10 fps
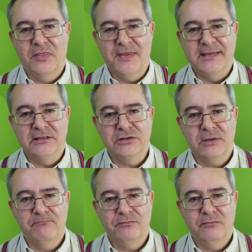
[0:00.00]
things,
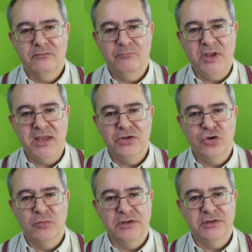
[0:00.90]
being
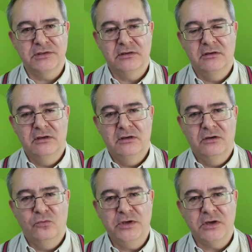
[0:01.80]
humans,
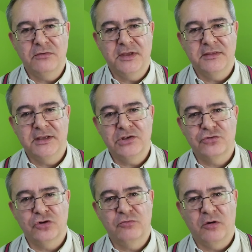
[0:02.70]
we don't think things
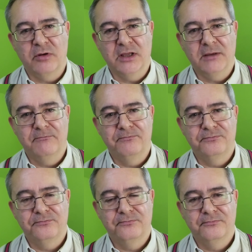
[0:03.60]
through properly.
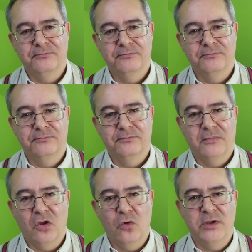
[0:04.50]

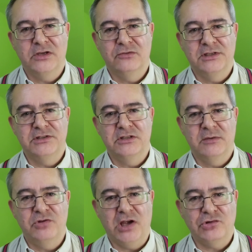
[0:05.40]
Or we don't listen to the
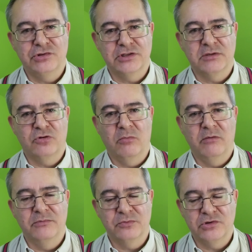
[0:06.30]
objections and the
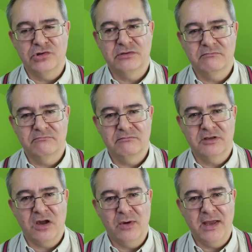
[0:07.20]
problems, we just
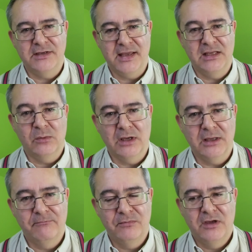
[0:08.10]
go ahead anyway.
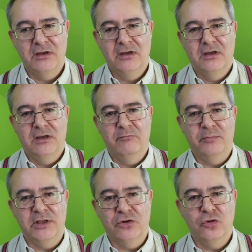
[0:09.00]

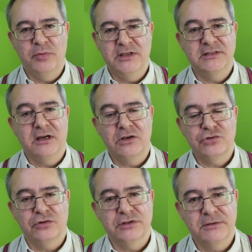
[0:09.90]
But it could be
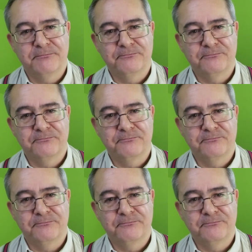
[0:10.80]
disastrous.